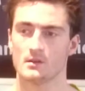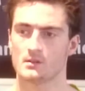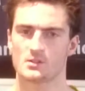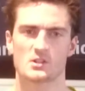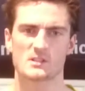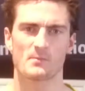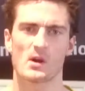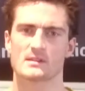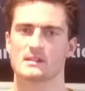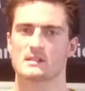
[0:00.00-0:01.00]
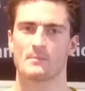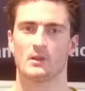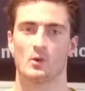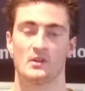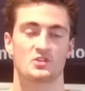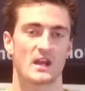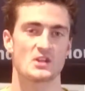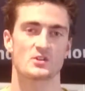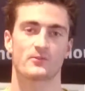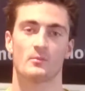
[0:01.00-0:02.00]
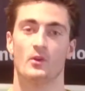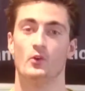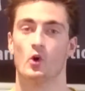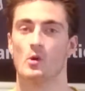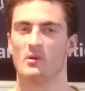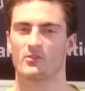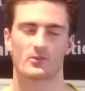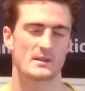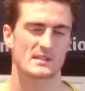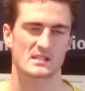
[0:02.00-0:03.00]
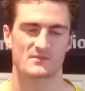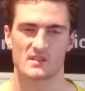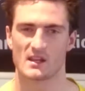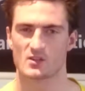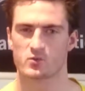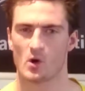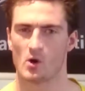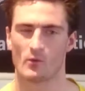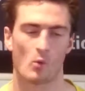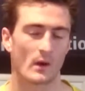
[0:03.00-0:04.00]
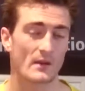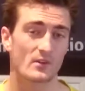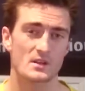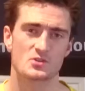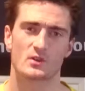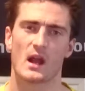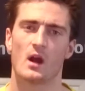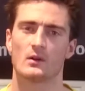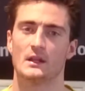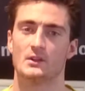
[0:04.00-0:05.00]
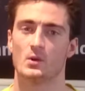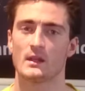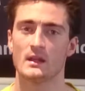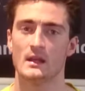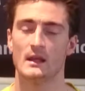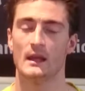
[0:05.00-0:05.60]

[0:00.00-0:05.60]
to just spice things up a little bit, change it from the norm of 3 sets of 10 to 12 or whatever it is you're currently doing,